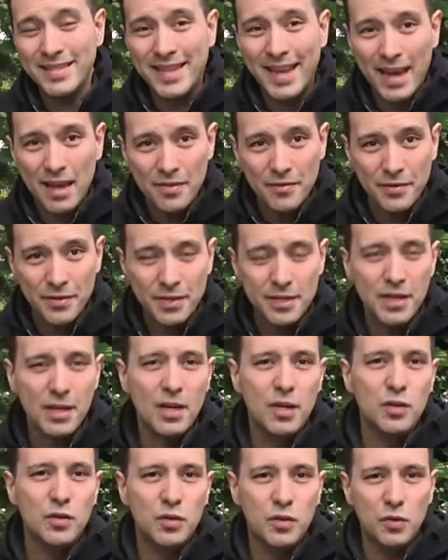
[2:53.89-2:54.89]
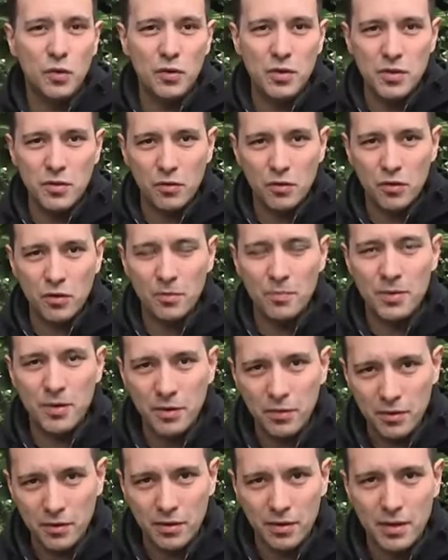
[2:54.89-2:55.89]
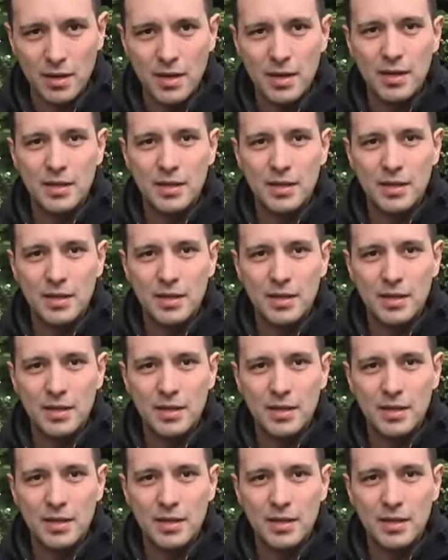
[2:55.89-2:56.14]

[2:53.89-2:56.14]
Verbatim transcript: tethered to your computer.